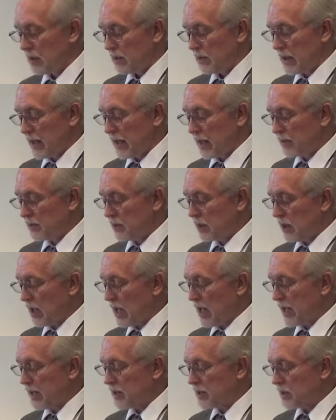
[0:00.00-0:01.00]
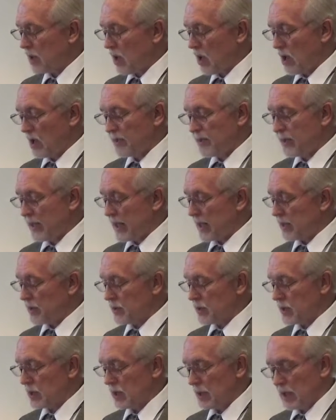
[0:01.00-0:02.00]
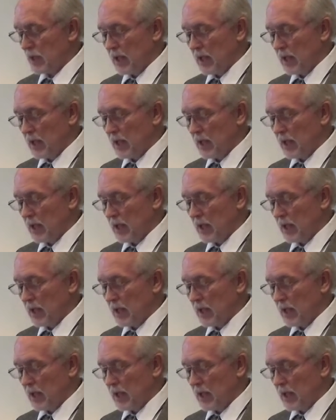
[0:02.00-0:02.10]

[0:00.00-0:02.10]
that underlies all things.